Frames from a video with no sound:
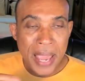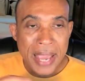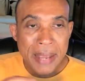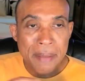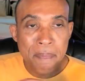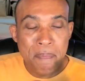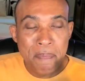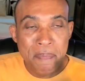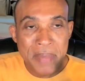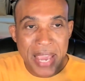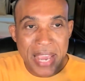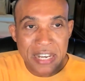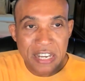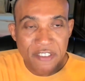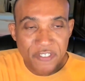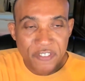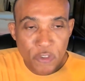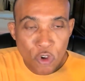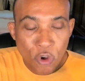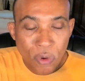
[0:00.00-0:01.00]
And
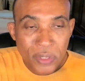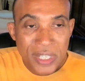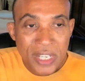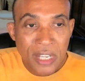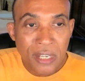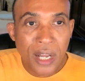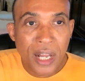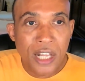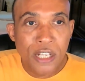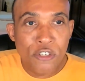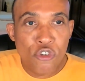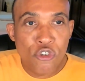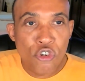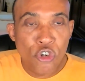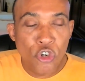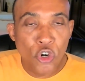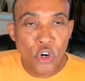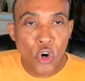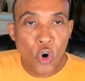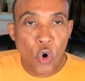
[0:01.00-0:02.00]
if you're in the
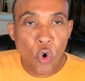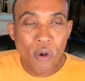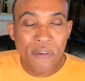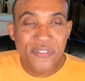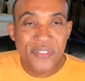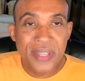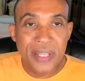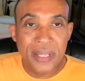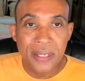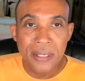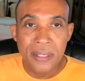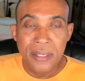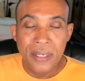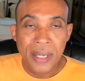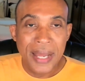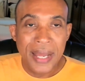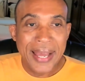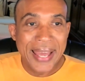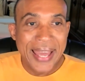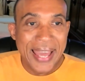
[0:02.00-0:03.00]
culture of the
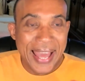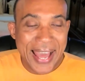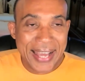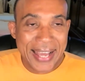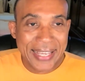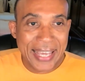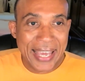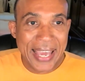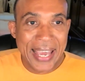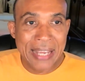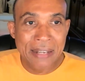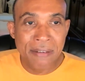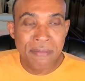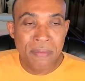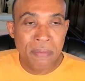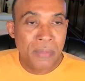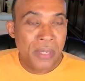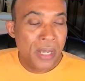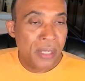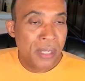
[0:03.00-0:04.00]
hack
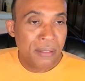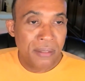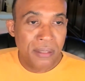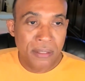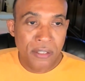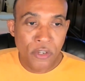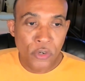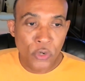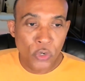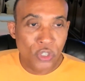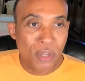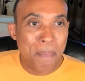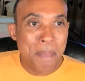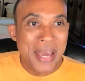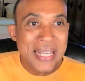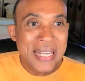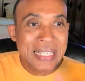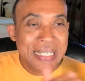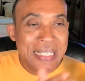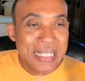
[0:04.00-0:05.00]
and, the
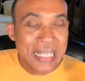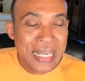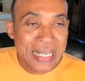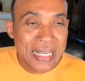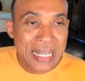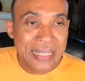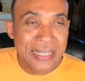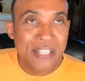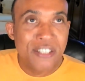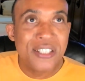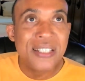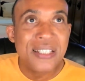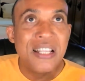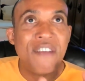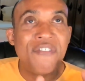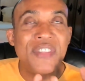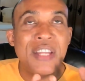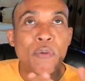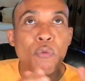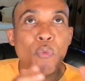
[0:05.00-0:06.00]
medicine and the
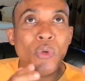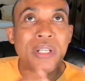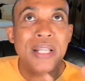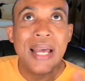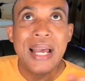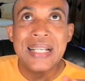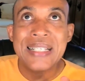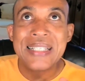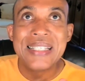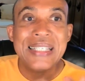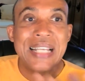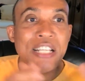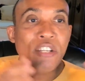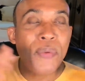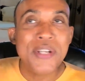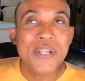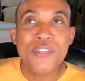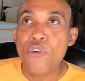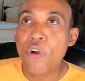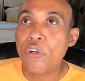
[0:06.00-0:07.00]
stuff that will
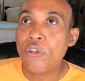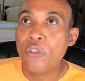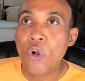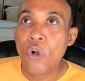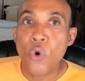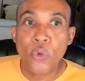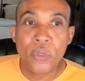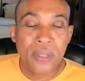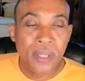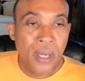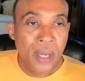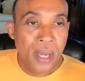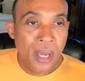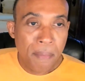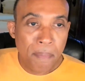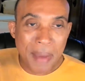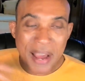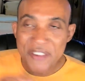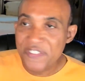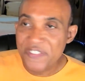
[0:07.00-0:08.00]
accelerate your growth
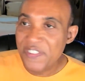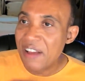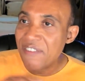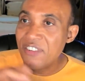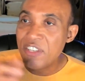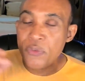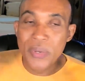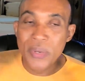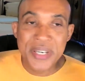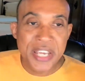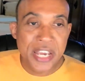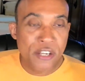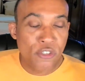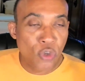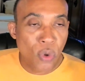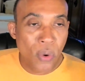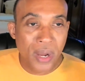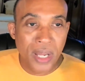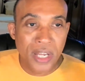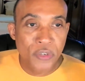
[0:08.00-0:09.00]
by 500
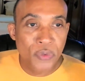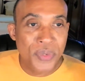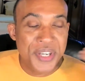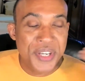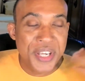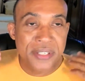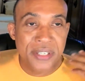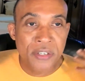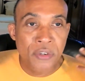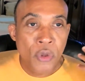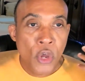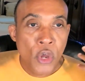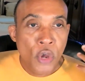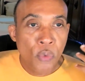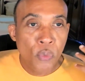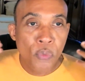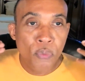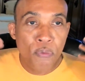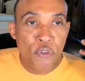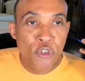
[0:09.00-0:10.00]
years or 100 years in
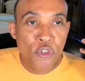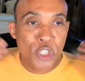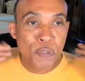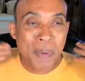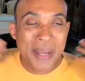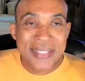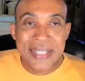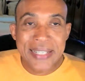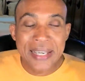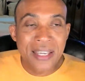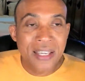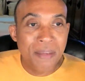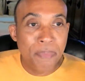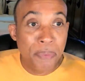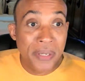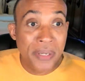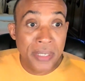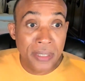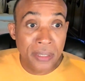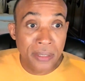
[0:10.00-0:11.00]
just by taking a
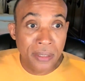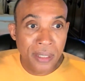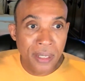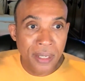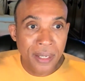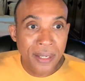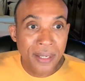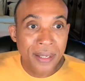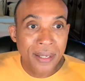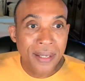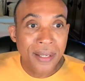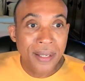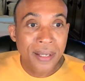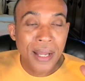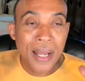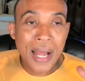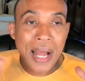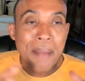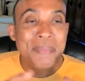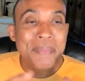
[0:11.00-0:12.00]
pill,
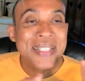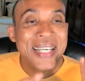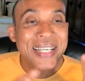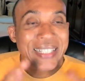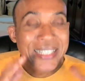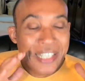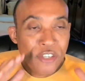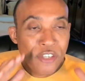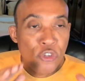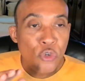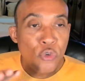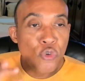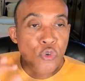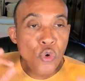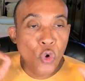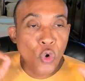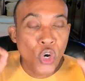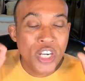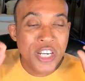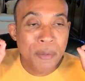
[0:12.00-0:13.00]
I'm telling you,
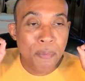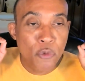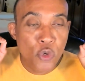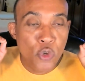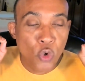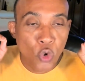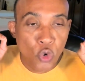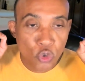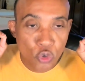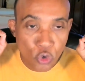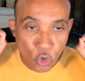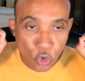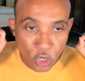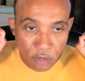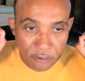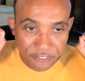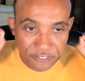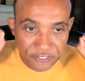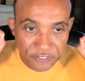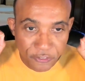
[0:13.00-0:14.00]
you're
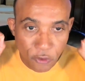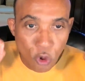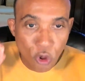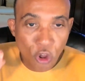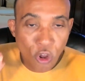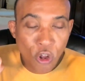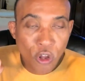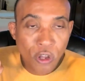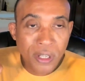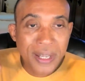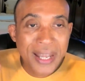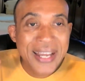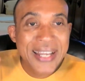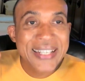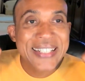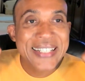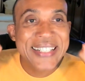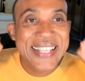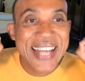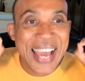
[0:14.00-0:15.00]
gonna fall
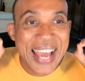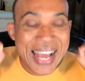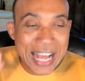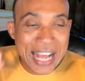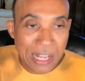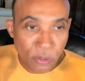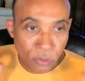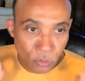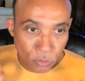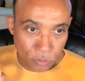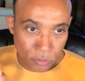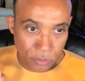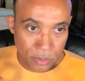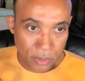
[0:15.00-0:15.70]
down.